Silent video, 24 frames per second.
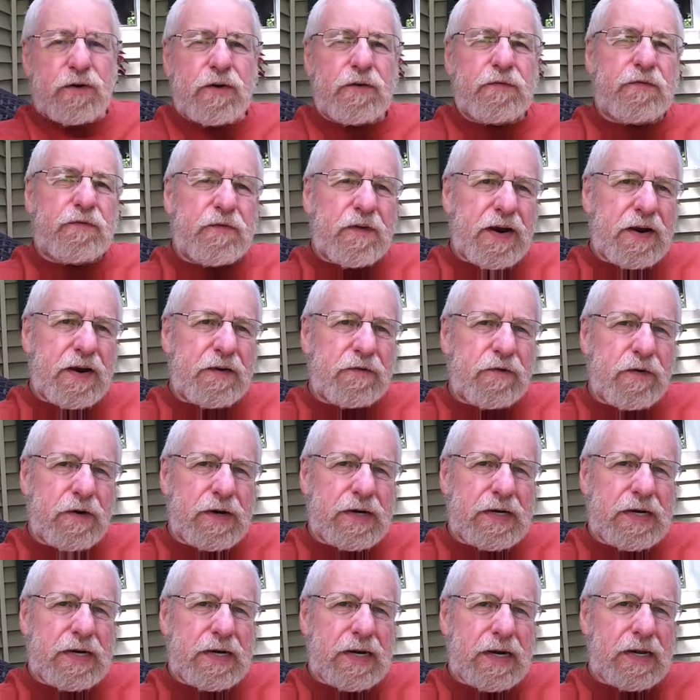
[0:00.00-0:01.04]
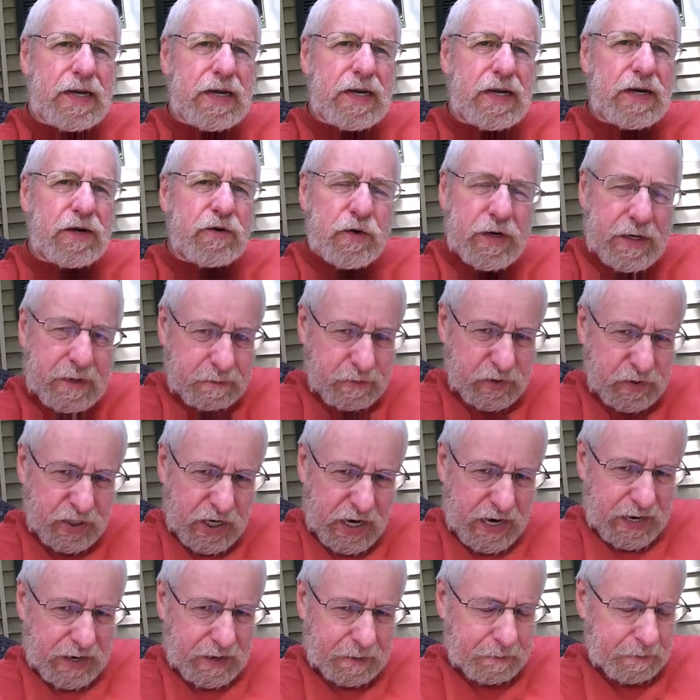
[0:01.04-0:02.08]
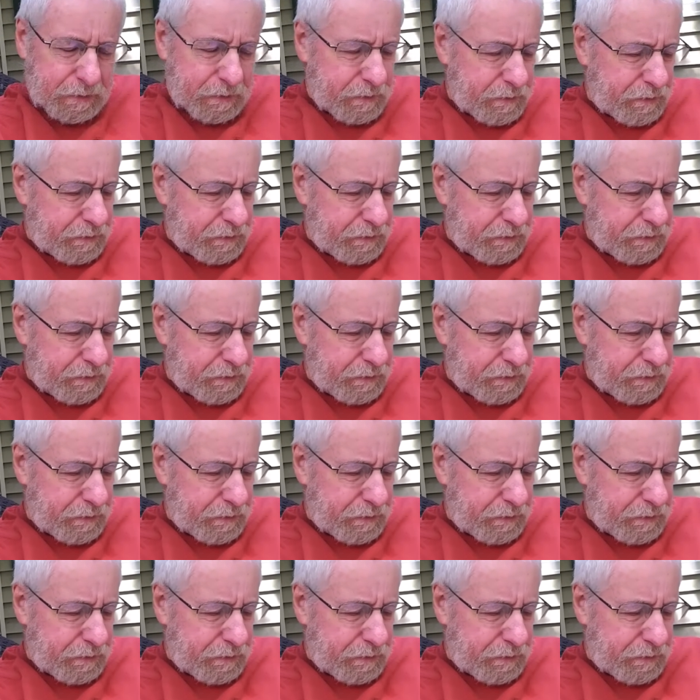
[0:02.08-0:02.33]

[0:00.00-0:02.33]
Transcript: your favorite dream job?